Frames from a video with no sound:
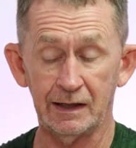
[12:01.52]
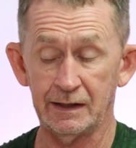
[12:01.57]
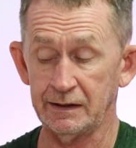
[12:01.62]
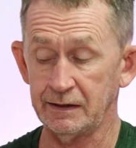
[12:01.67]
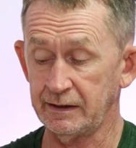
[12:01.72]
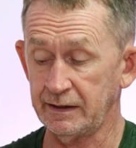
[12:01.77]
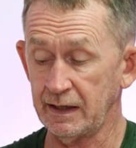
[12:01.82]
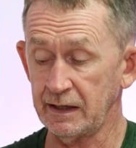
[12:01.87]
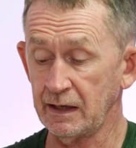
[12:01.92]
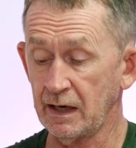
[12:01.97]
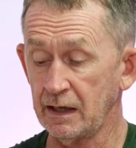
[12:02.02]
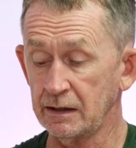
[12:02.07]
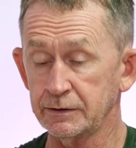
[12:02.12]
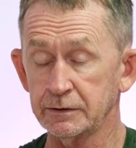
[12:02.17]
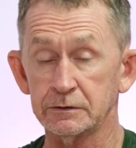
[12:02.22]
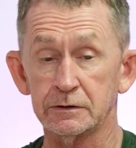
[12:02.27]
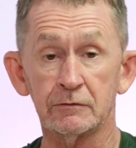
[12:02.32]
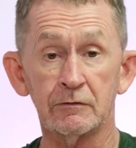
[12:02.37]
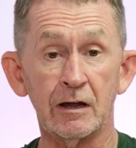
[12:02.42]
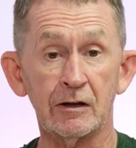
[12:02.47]
and then I'll
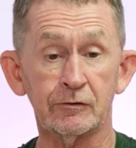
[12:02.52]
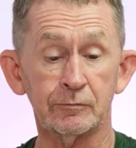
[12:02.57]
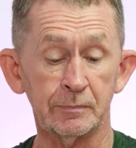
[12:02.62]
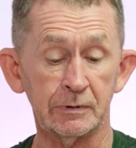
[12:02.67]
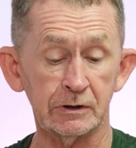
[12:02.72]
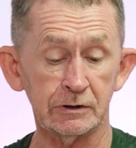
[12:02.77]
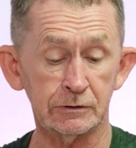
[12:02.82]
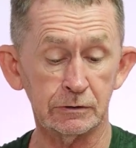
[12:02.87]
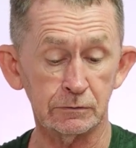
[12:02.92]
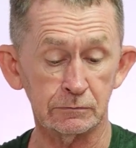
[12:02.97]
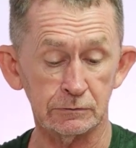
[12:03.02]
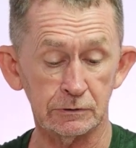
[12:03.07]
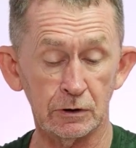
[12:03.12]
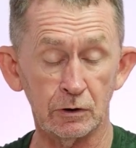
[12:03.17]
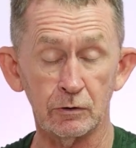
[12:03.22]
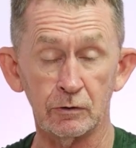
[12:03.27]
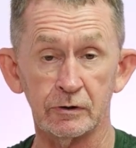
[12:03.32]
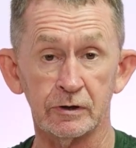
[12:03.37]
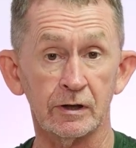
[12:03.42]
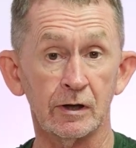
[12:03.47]
do the raspberry
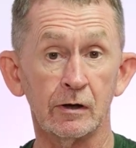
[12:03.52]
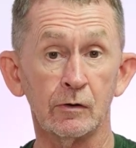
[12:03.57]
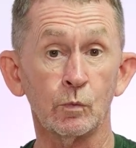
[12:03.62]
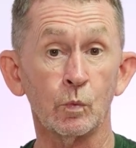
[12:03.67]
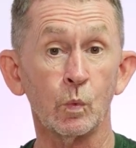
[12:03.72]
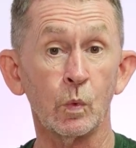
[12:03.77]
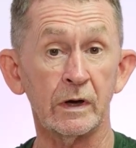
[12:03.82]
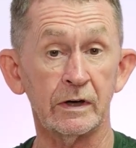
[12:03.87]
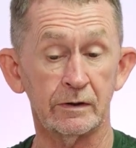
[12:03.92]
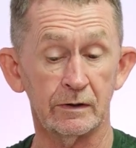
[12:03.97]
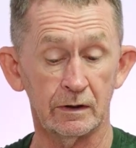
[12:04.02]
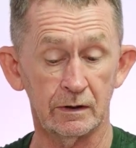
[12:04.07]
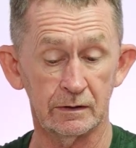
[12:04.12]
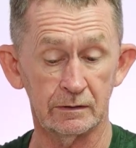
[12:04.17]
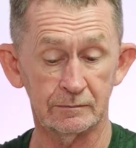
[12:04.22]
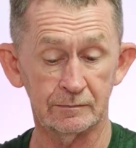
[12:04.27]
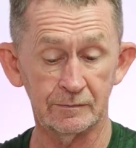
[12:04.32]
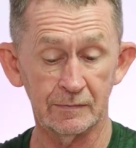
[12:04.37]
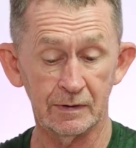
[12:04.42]
tutorial with her.